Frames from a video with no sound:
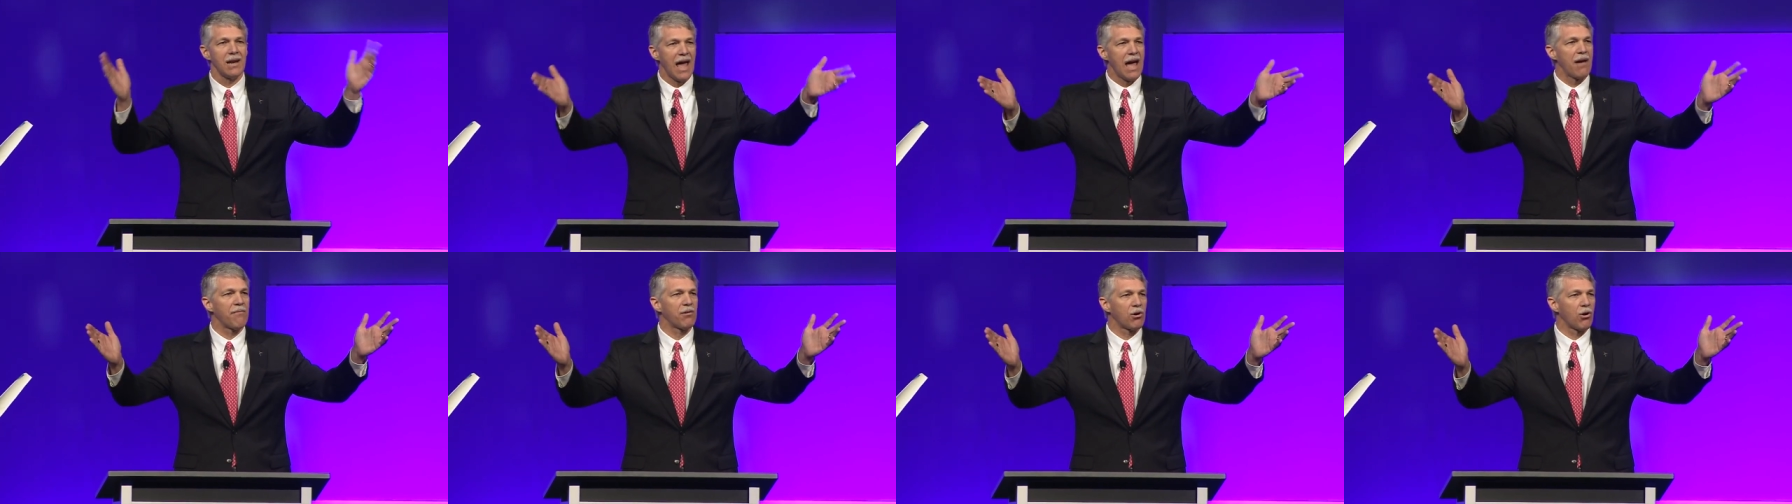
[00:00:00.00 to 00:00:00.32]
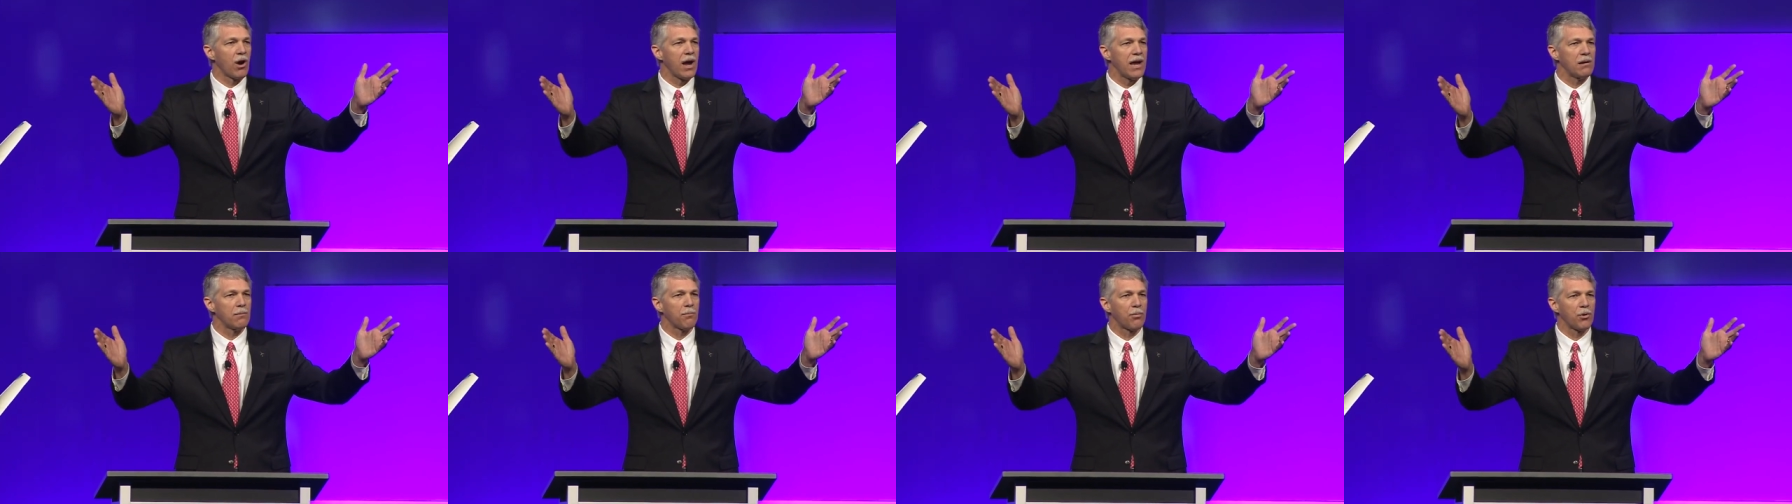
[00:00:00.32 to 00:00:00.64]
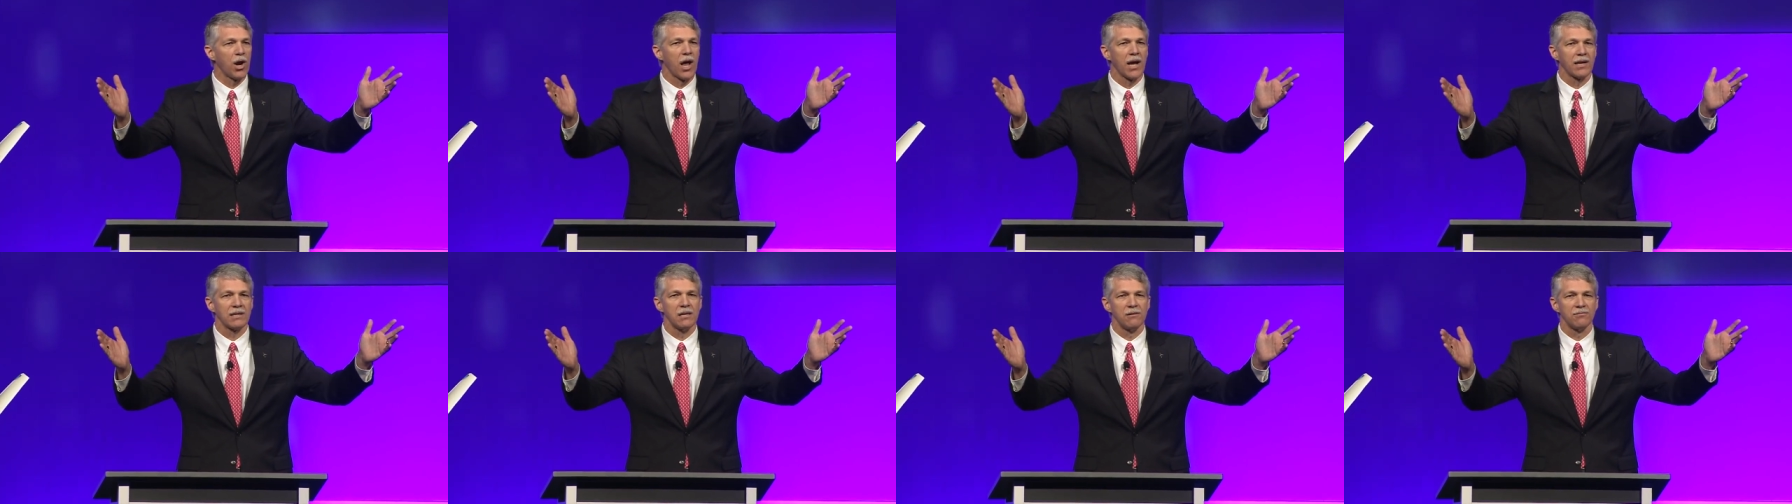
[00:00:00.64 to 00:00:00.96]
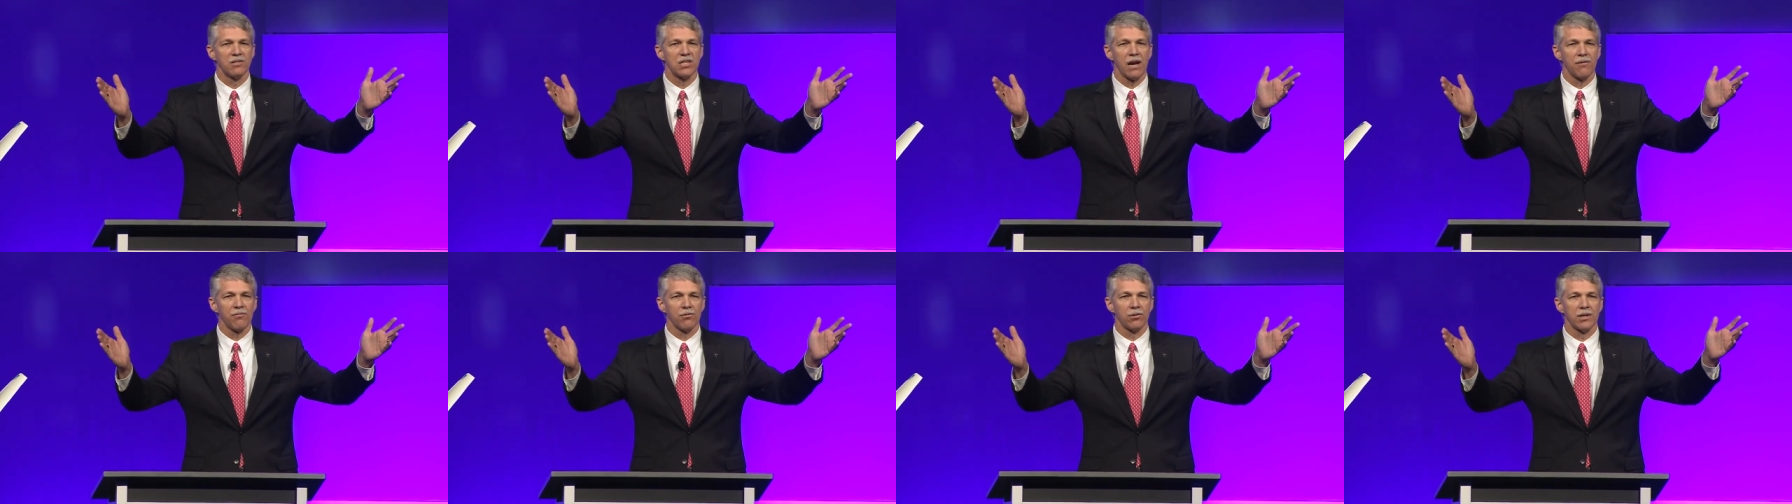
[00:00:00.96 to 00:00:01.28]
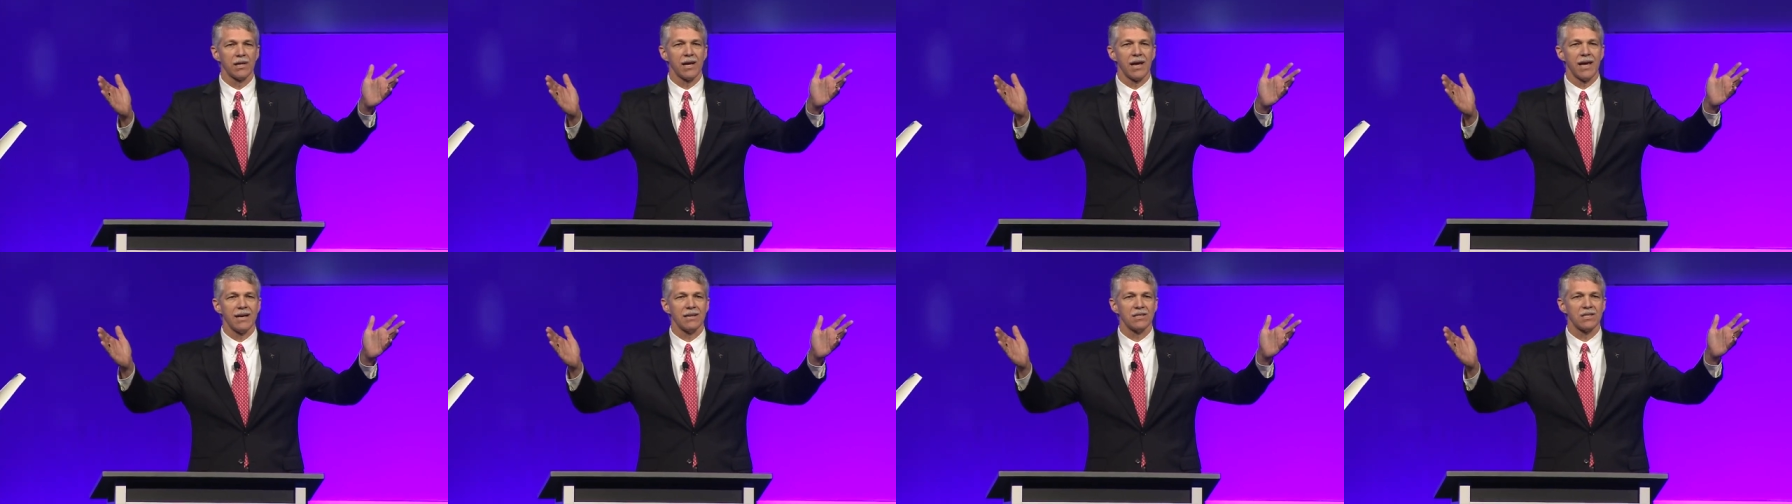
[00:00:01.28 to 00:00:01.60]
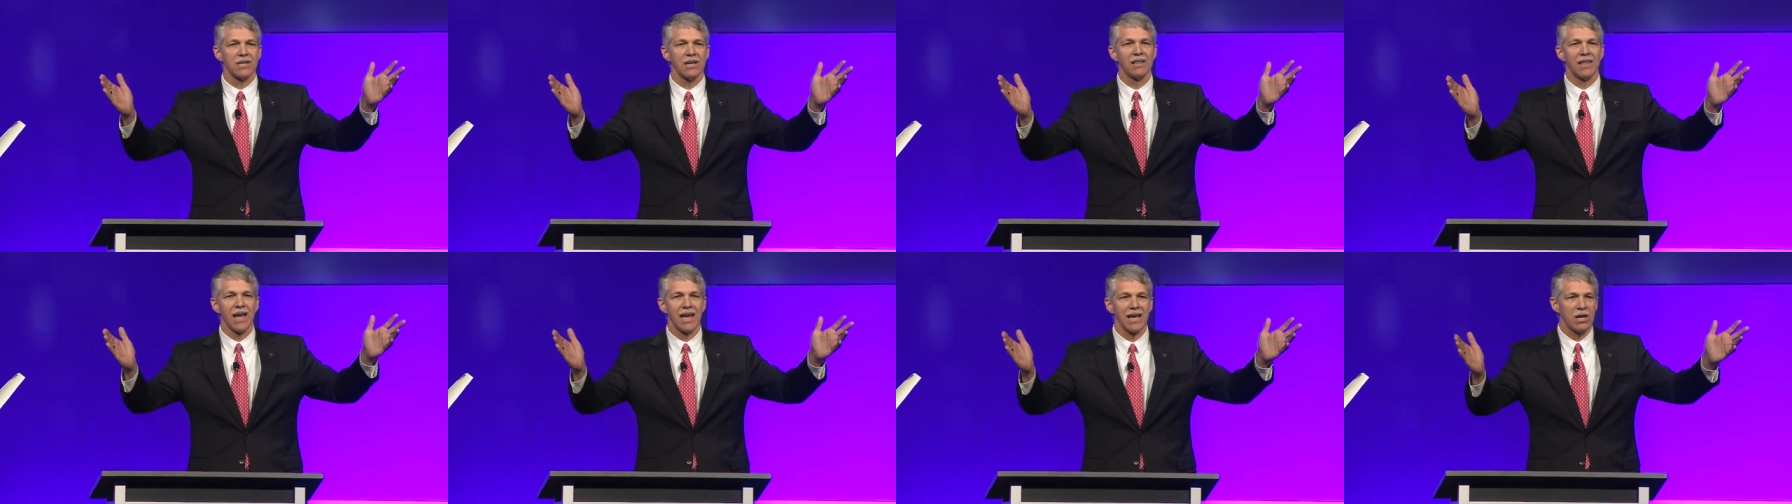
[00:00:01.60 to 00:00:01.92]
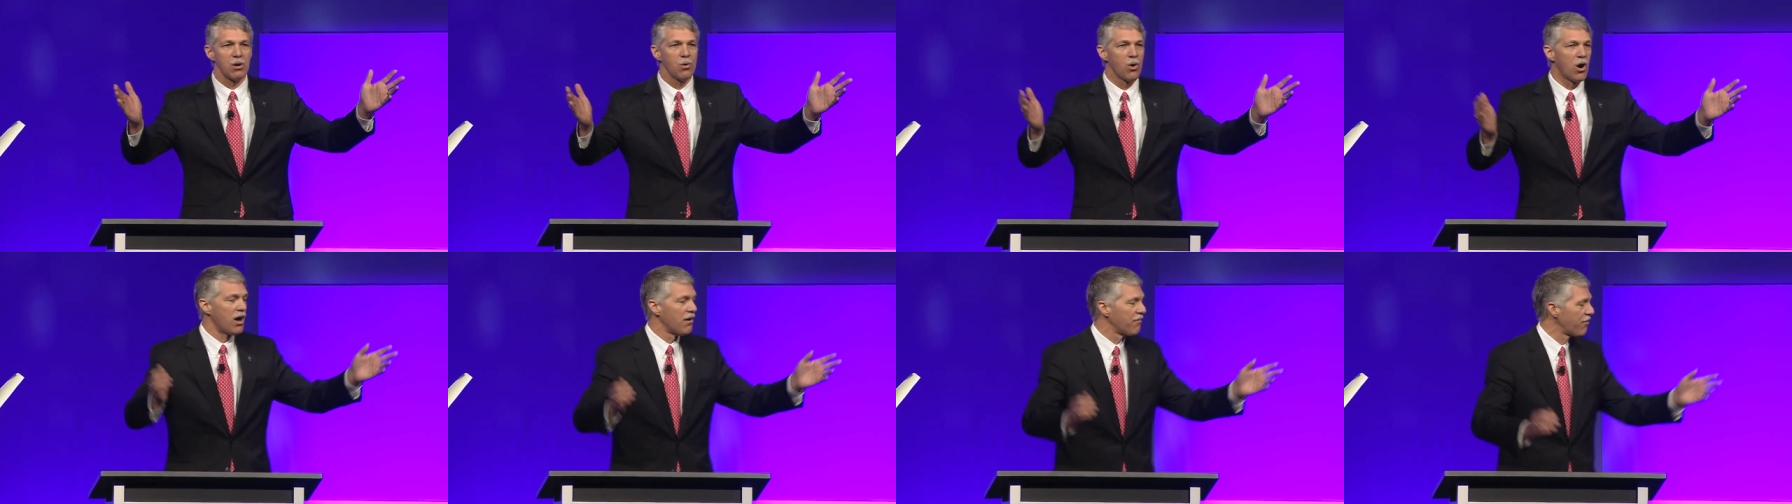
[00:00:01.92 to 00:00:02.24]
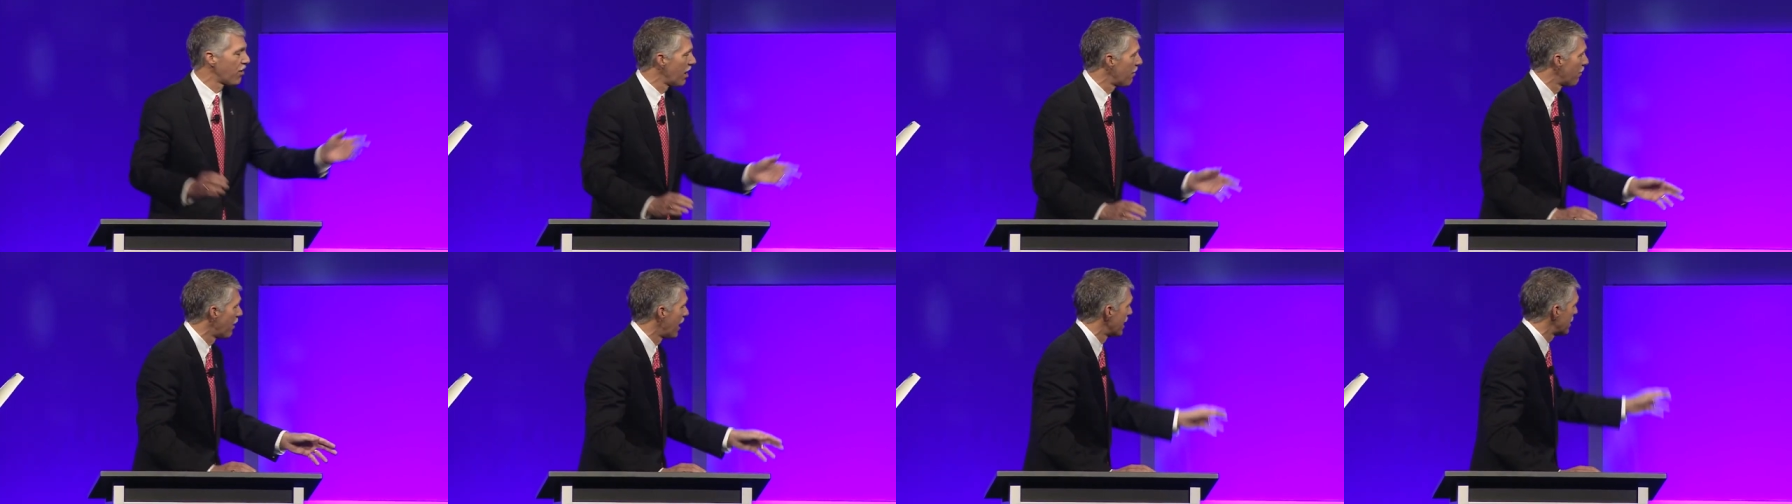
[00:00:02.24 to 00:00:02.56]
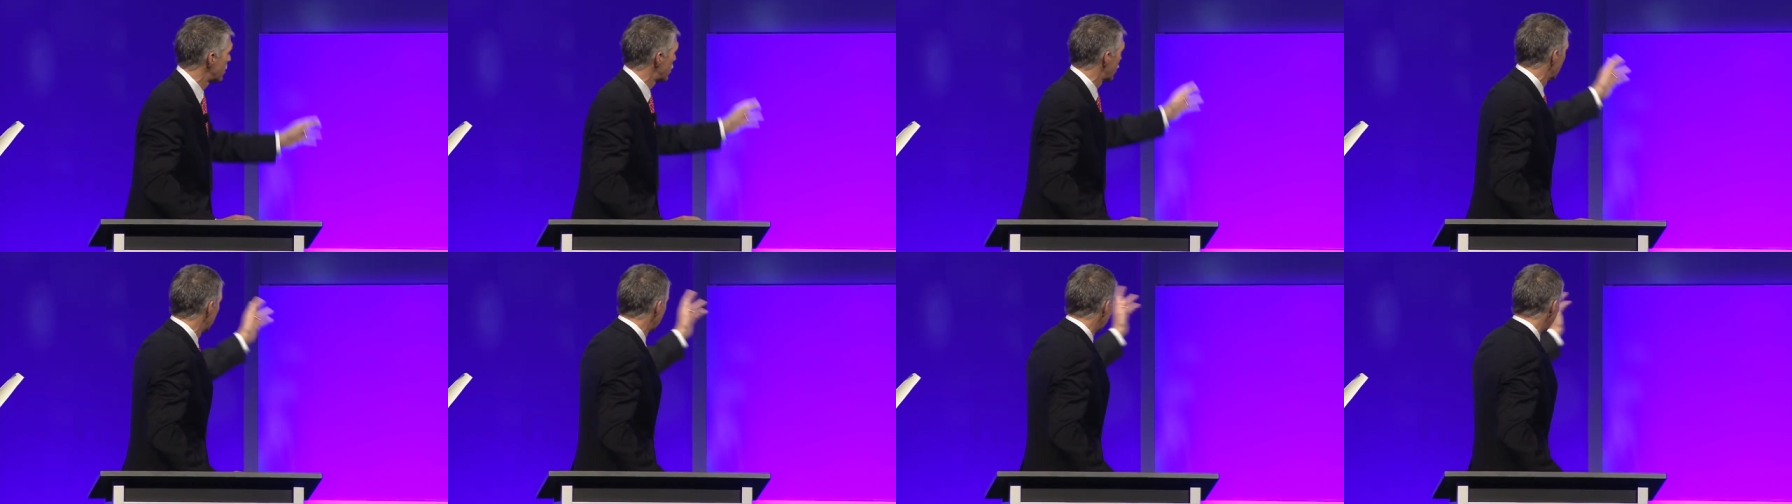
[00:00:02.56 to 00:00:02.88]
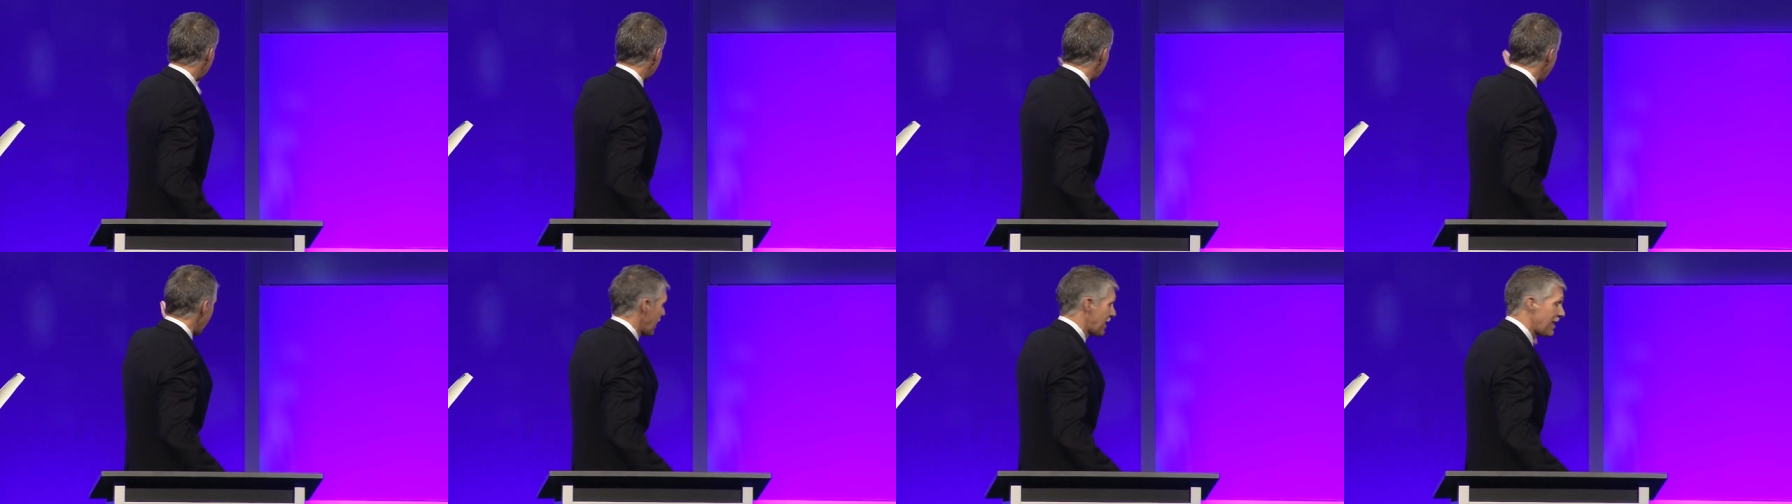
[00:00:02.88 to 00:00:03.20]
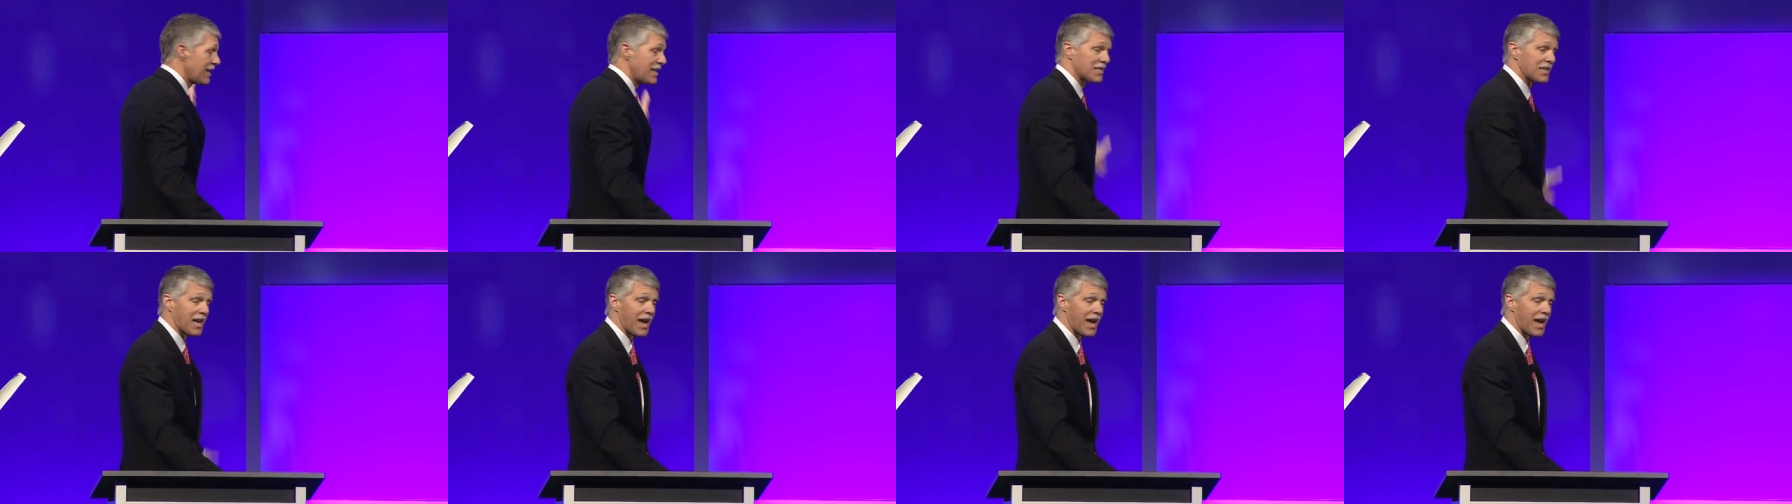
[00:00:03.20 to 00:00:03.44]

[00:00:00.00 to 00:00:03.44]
Have a great and productive several days. Thank you all very much, and thank these